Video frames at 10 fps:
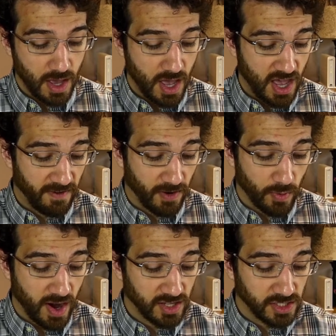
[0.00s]
If a
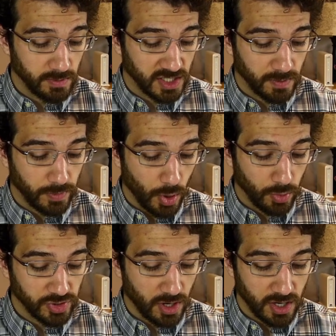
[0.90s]
ransom is
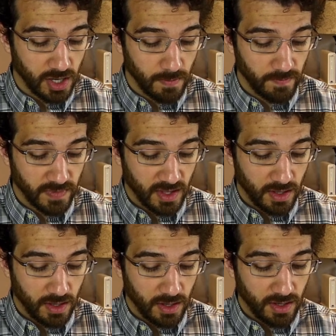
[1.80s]
imposed on
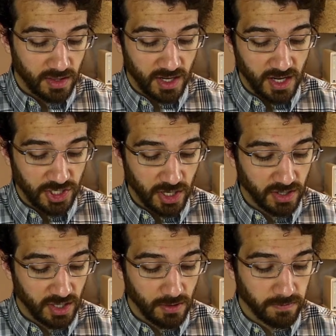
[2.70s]
him, then he shall
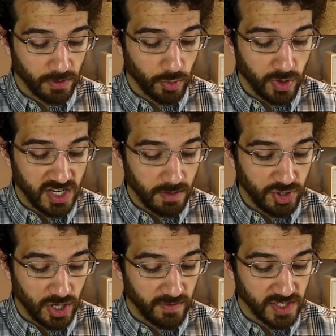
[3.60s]
give for the
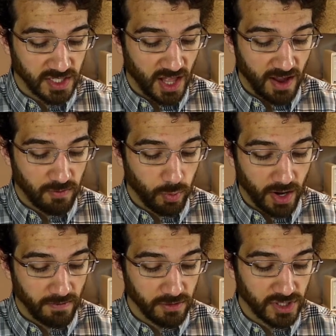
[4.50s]
redemption of his life
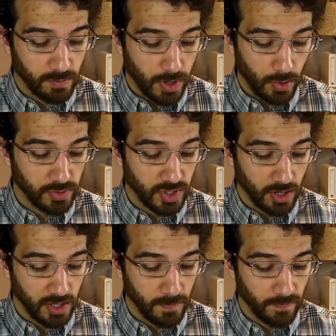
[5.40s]
whatever is imposed on
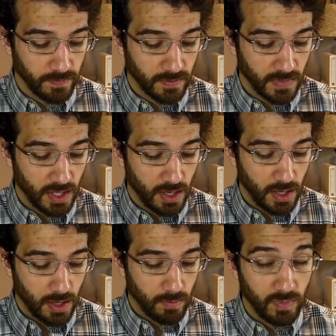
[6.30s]
him.
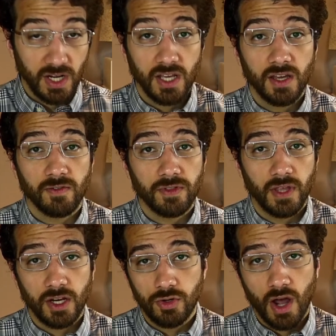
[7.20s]
Meaning, if they
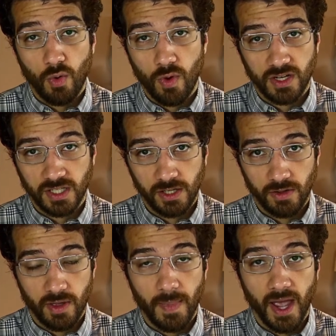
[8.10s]
do not want to kill
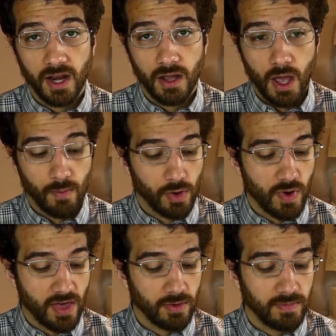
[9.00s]
the man, but
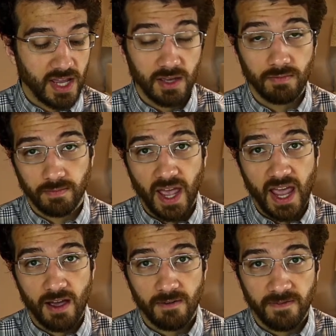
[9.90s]
rather make him pay
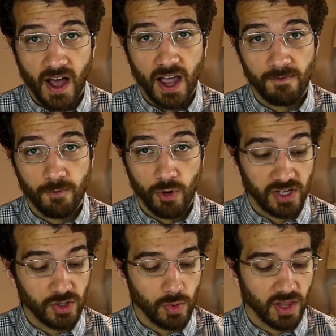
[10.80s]
a fine for his
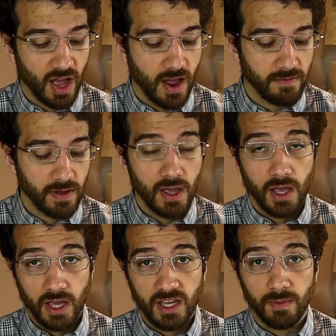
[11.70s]
own life,
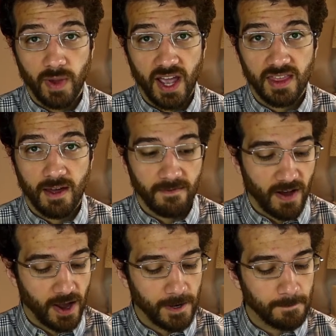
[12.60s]
he can pay that
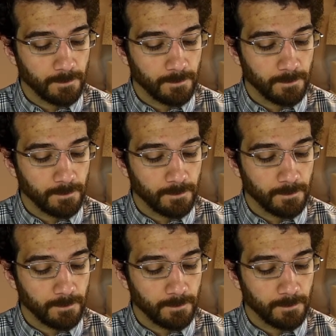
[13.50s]
fine.